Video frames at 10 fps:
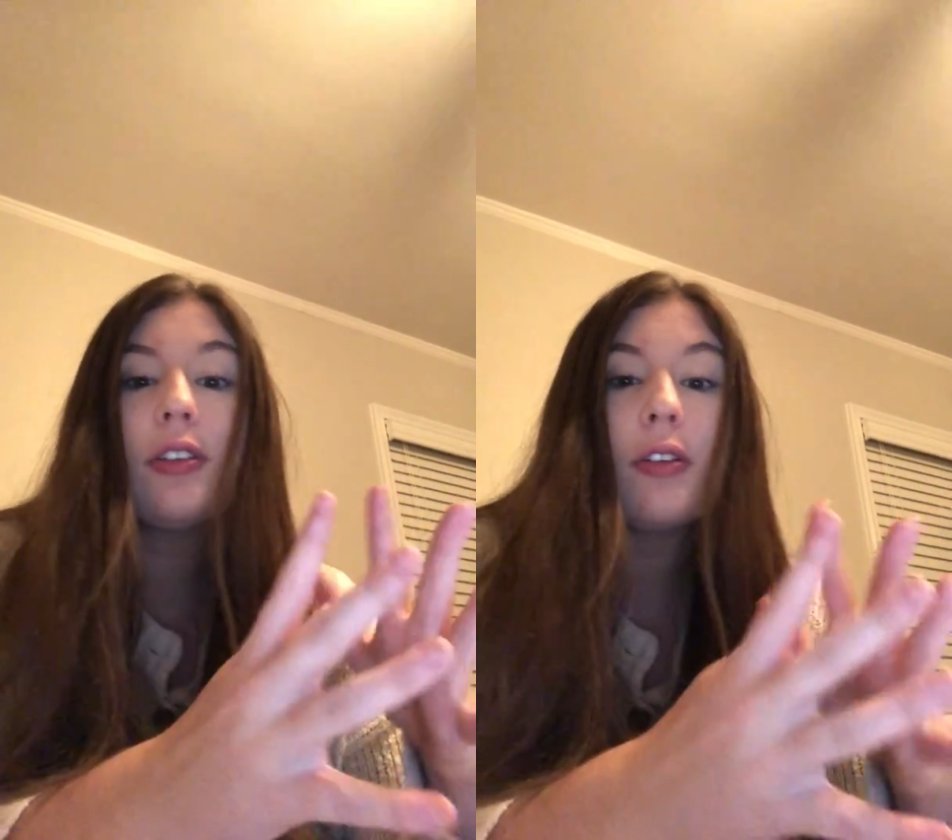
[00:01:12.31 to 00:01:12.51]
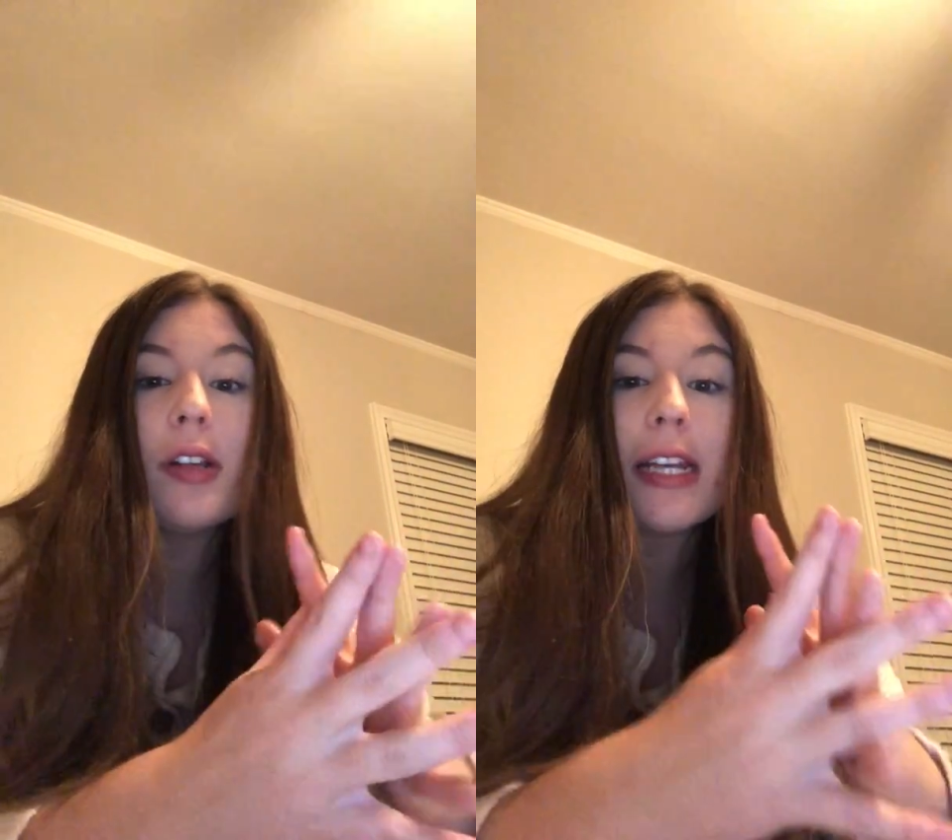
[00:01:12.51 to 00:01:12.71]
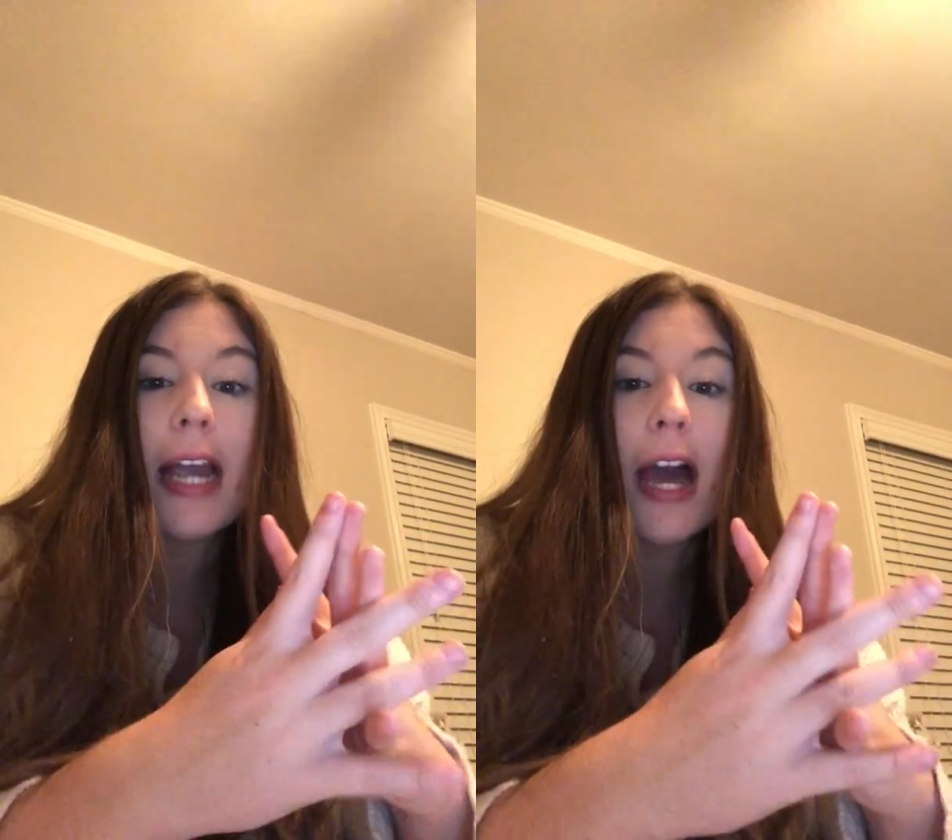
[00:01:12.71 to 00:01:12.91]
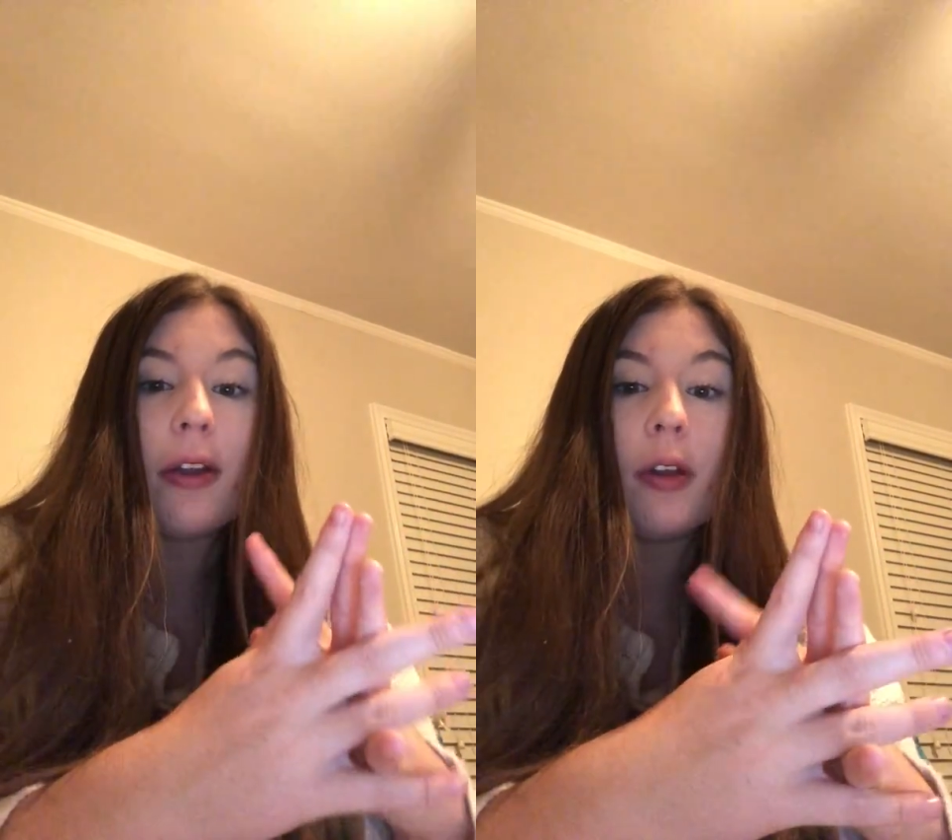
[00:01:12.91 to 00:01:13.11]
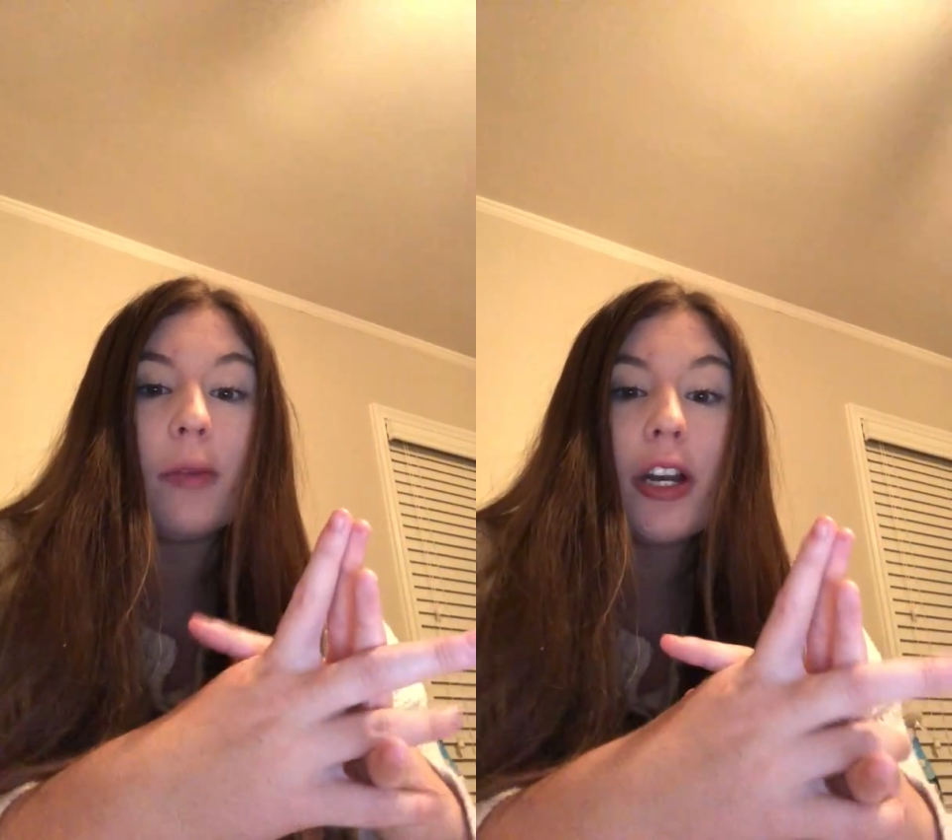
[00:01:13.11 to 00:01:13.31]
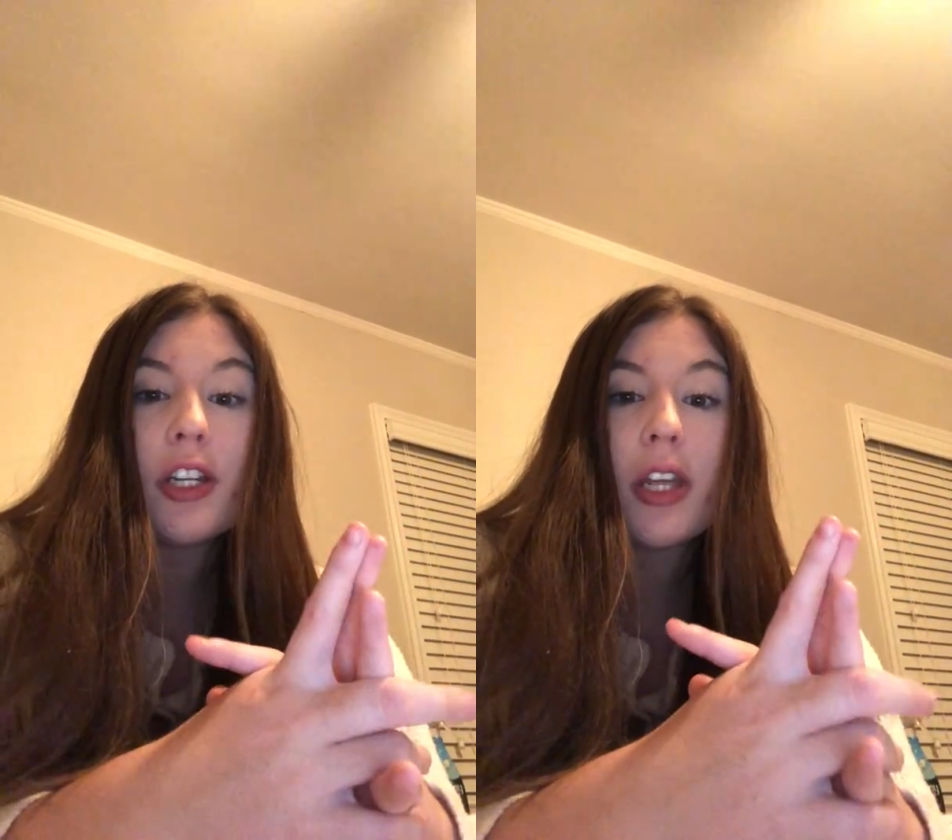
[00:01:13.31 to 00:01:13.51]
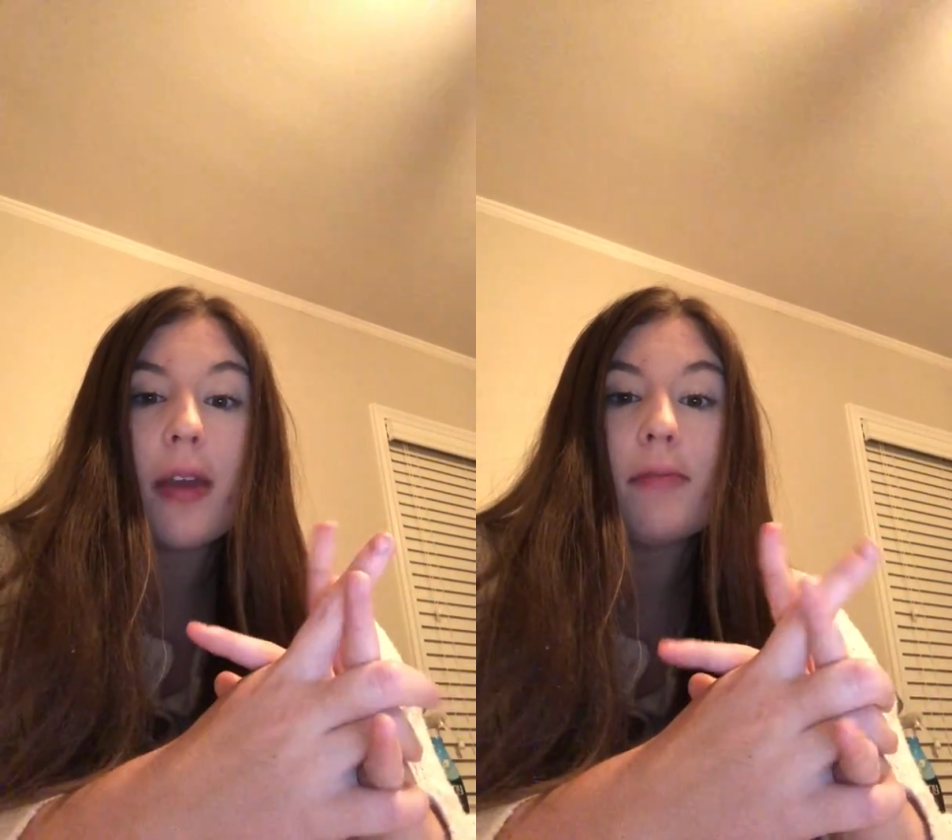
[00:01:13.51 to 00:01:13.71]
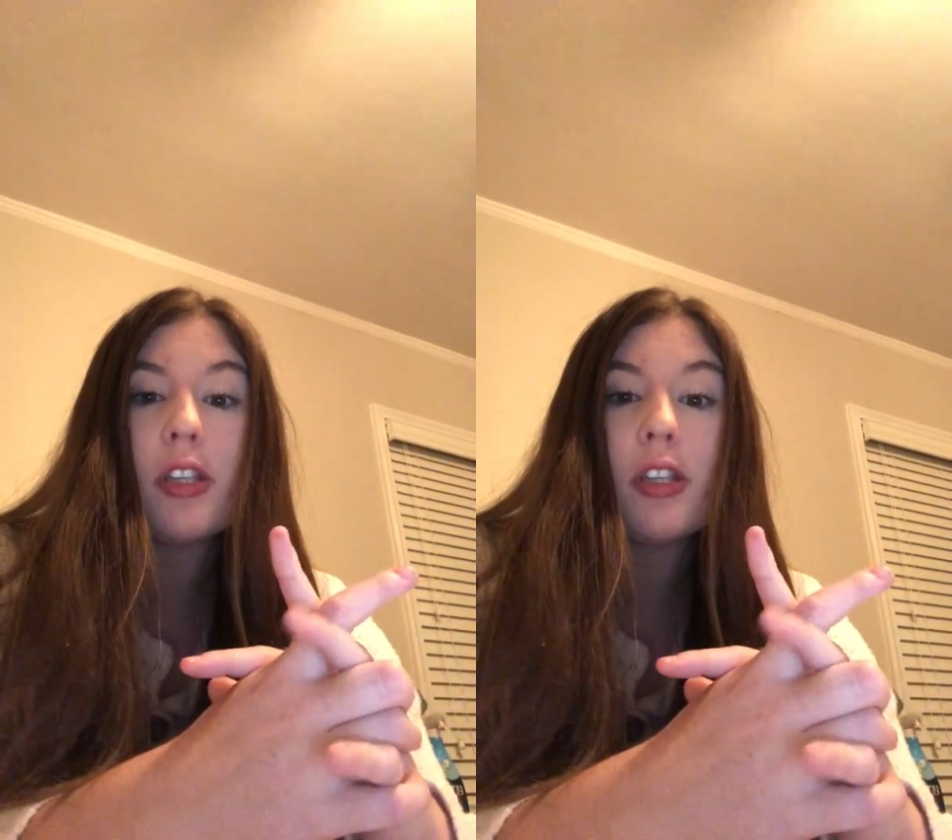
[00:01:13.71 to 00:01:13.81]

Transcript: students, like how to enrich them.